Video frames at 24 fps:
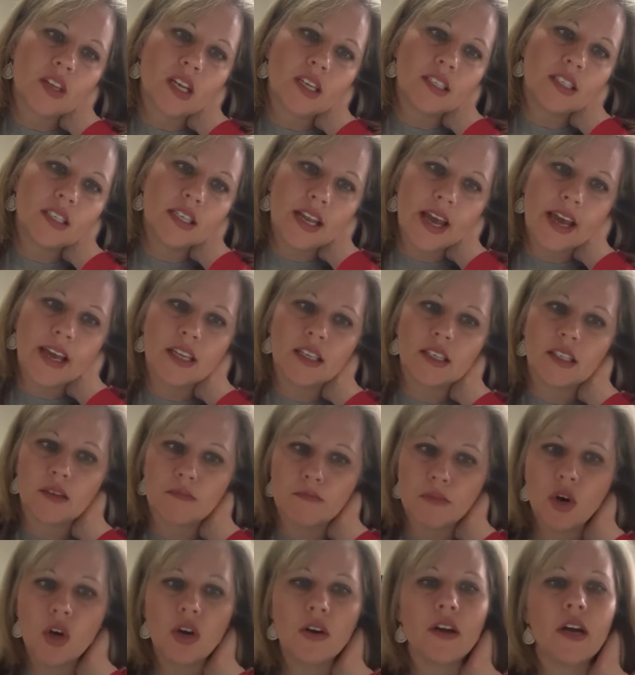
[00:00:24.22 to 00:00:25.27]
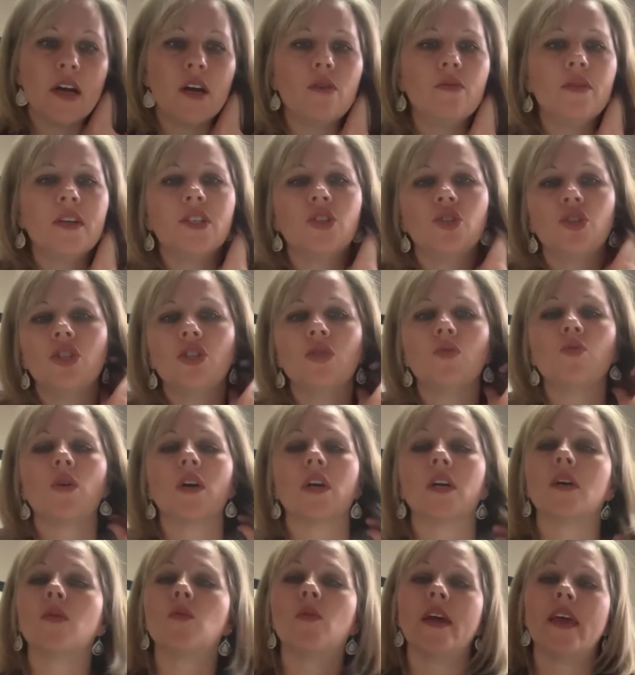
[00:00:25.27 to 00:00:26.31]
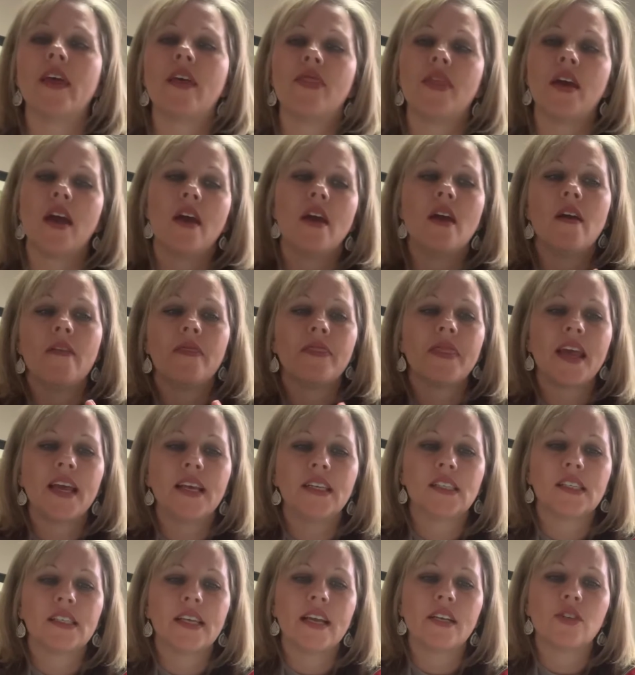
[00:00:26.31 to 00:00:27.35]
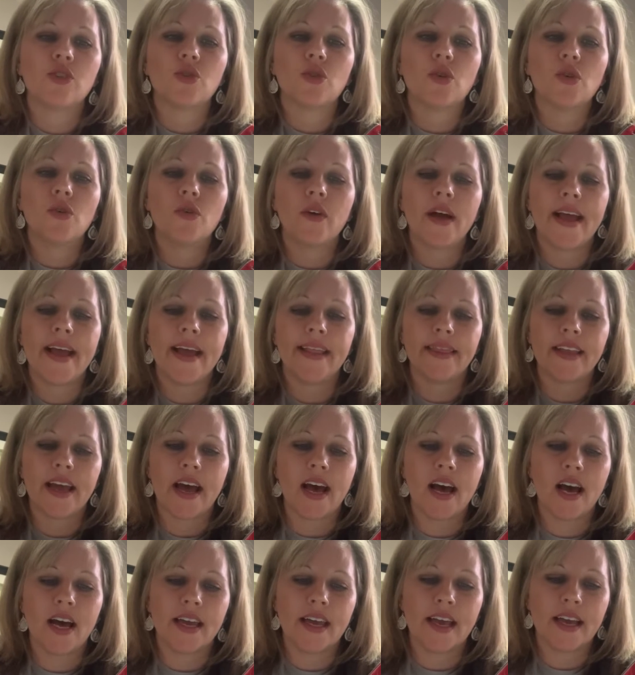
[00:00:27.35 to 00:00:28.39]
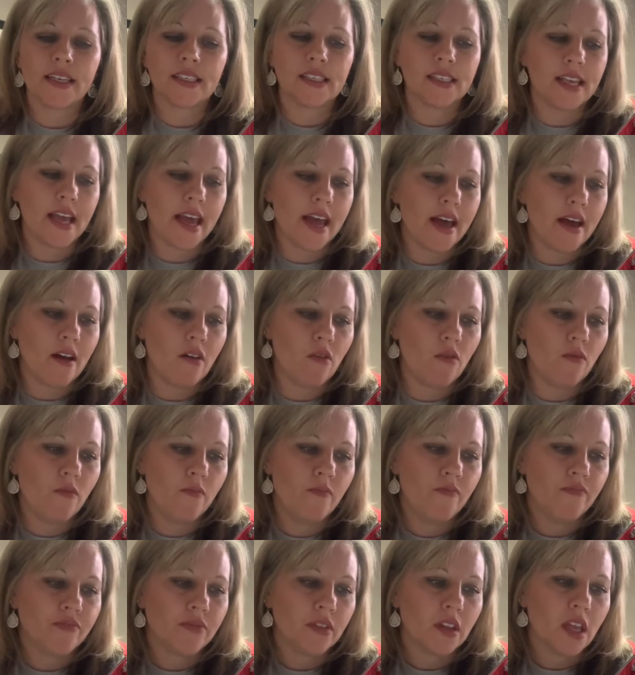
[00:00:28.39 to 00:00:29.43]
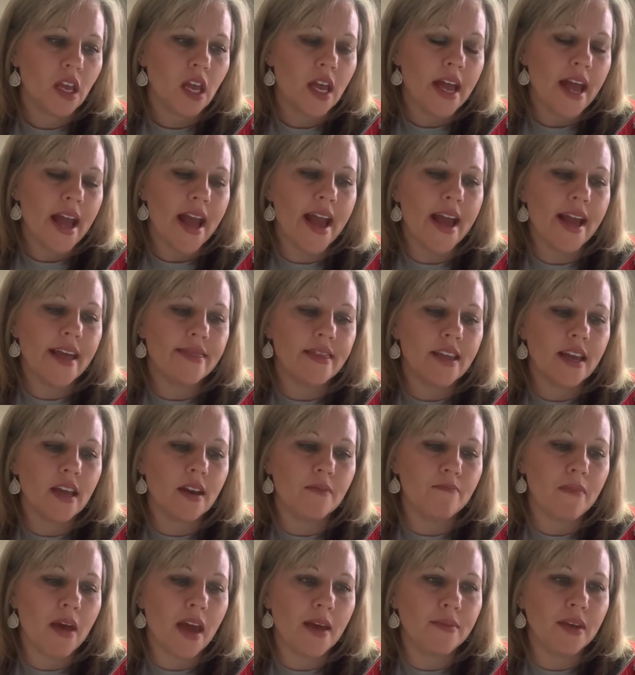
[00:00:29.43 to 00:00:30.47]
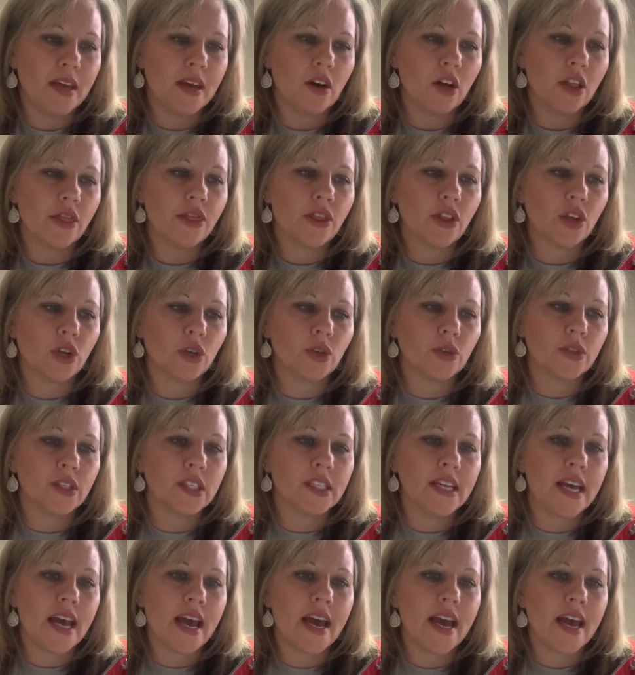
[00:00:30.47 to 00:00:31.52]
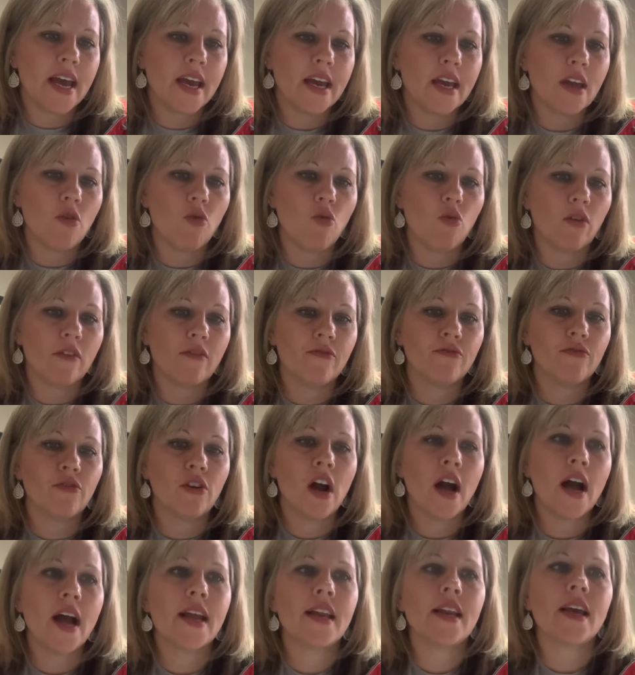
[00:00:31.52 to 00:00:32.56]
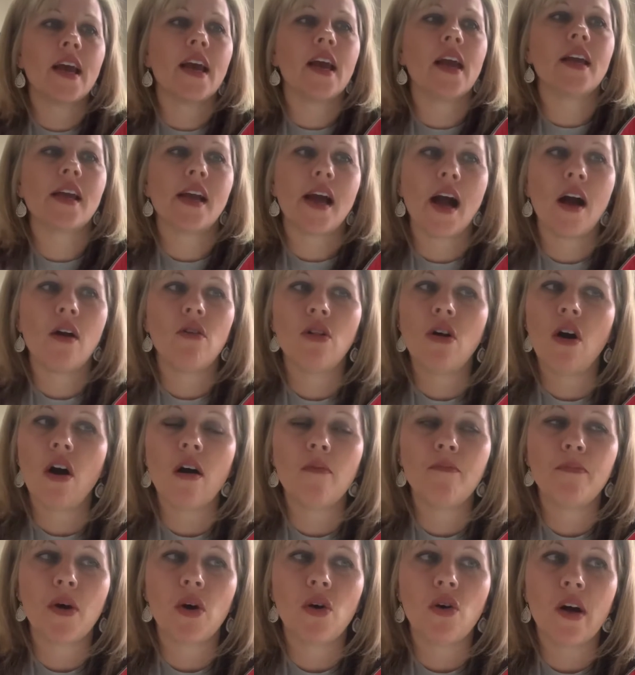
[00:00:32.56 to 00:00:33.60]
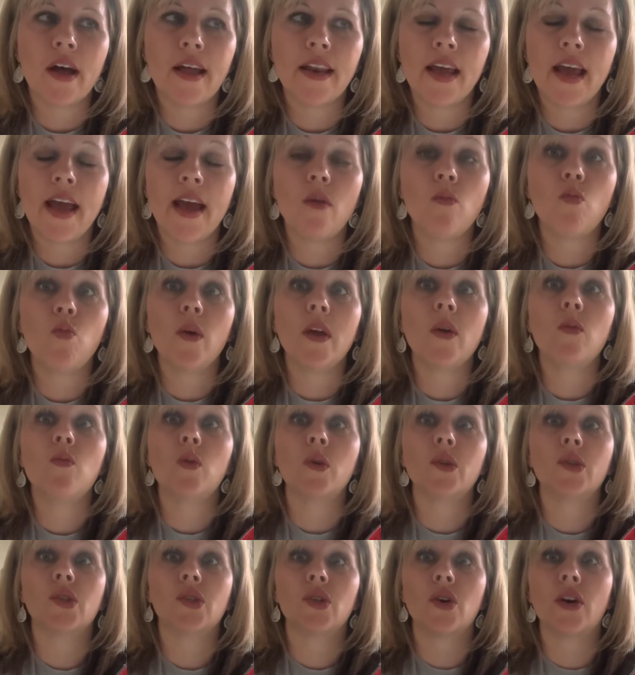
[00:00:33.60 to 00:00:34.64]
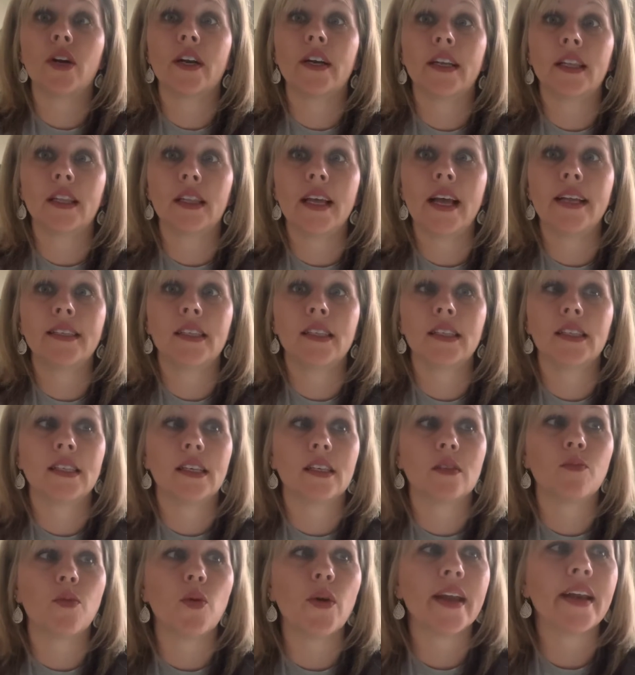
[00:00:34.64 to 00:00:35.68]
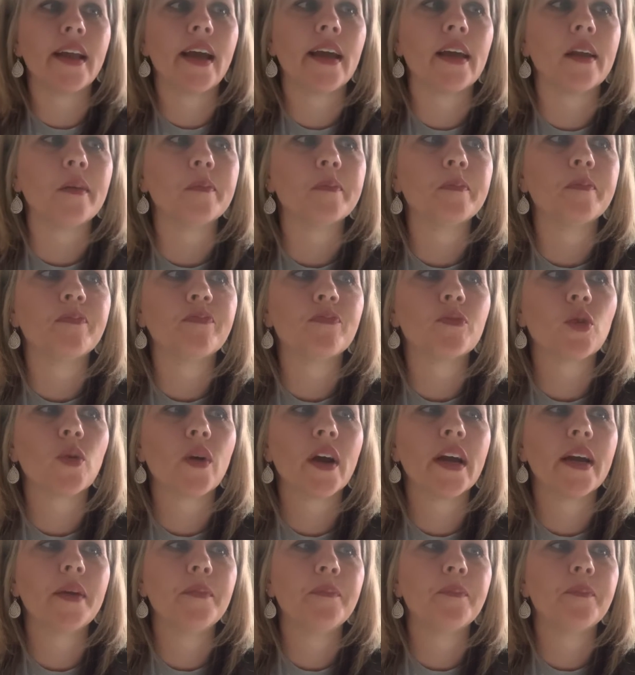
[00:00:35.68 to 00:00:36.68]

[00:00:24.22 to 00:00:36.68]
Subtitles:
today and tomorrow is just work with Think Central and IXL. And then maybe on Thursday or Friday, I'll hop on and we will start lesson 6.8. Okay?